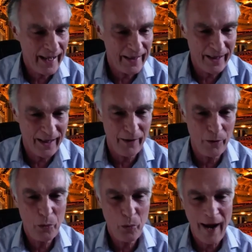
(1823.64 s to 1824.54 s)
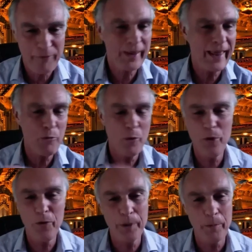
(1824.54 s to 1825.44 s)
and after they
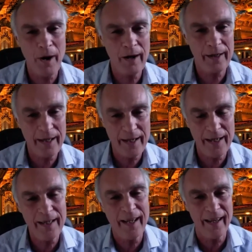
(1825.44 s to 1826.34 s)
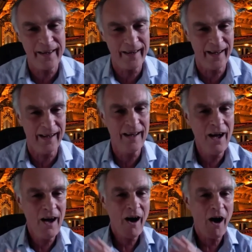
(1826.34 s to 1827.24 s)
removed the marquee and
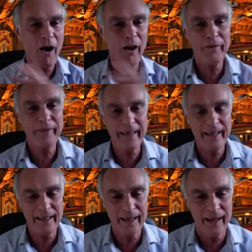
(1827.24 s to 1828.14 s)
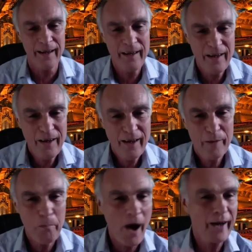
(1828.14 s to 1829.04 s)
all of the
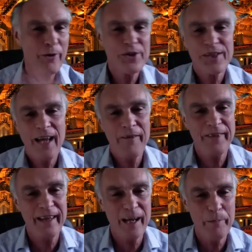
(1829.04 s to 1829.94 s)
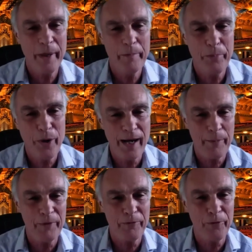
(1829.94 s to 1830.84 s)
modern stuff that had been put up in
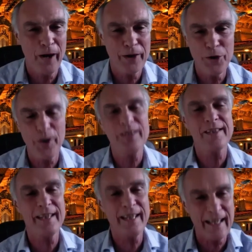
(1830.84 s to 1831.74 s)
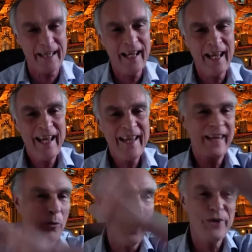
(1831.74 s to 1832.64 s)
front, you could see the
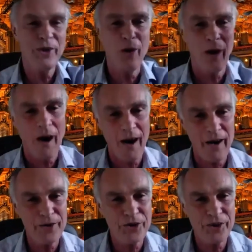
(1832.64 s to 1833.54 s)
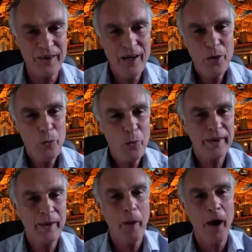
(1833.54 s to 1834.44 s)
original arch with the
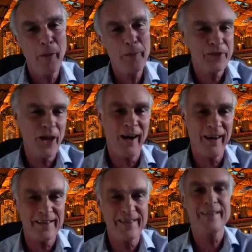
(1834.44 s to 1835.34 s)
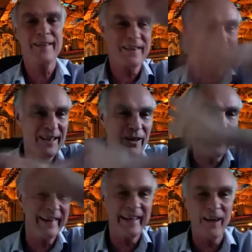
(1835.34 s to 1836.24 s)
bulb sockets still in
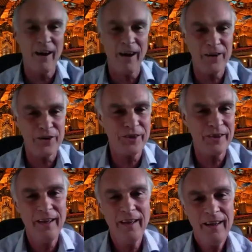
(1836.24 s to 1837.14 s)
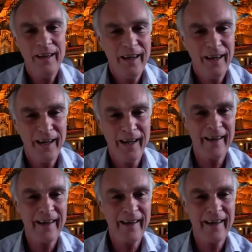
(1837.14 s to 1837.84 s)
the arch, uh,